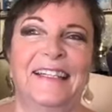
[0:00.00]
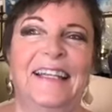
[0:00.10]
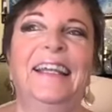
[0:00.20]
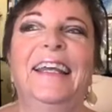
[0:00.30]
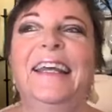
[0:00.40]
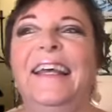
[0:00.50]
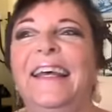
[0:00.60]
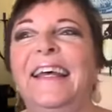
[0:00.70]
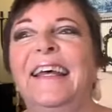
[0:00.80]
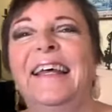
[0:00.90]
Hey, it
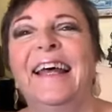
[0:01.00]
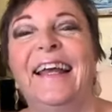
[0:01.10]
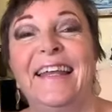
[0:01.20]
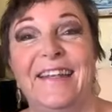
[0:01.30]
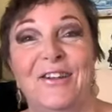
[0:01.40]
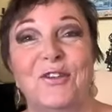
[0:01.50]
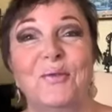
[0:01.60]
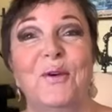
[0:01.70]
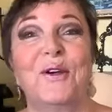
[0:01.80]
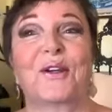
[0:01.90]
works. It does
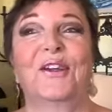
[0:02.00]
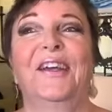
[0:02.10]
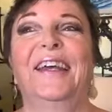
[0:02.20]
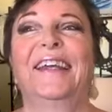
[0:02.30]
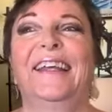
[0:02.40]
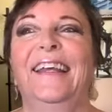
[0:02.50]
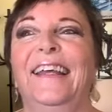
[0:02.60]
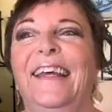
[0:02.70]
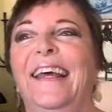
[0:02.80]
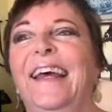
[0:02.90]
work.
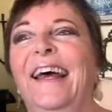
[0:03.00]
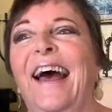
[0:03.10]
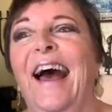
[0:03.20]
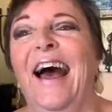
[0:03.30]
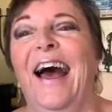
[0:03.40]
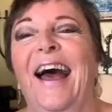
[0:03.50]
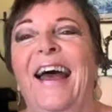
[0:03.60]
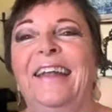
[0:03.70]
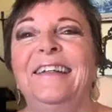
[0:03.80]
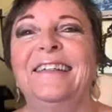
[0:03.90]

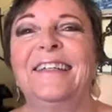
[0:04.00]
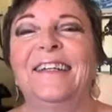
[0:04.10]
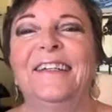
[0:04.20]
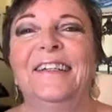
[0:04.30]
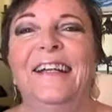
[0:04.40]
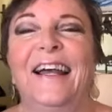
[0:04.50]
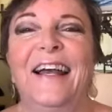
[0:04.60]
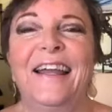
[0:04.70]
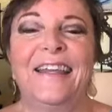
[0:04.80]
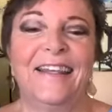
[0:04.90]
And uh,
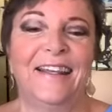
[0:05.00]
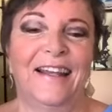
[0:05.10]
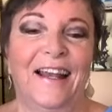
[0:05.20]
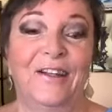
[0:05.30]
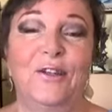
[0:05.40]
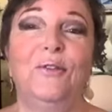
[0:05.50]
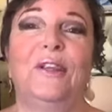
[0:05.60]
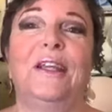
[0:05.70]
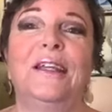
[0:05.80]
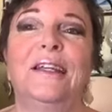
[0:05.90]
I, I do
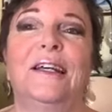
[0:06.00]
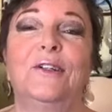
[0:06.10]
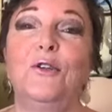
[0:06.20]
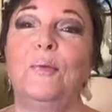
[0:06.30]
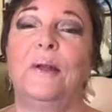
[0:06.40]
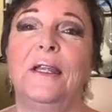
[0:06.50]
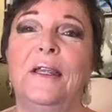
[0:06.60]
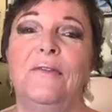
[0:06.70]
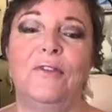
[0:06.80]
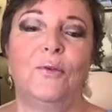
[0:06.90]
think, I do
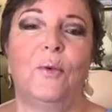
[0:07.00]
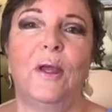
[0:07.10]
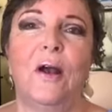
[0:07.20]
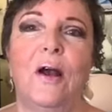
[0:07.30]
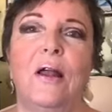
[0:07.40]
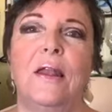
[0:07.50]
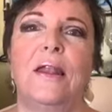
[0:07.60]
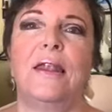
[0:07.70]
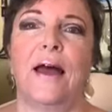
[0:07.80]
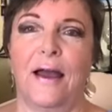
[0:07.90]
believe that we are
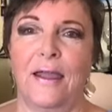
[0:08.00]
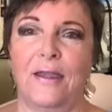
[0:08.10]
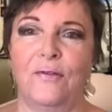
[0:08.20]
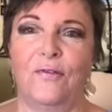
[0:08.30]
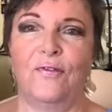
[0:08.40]
live.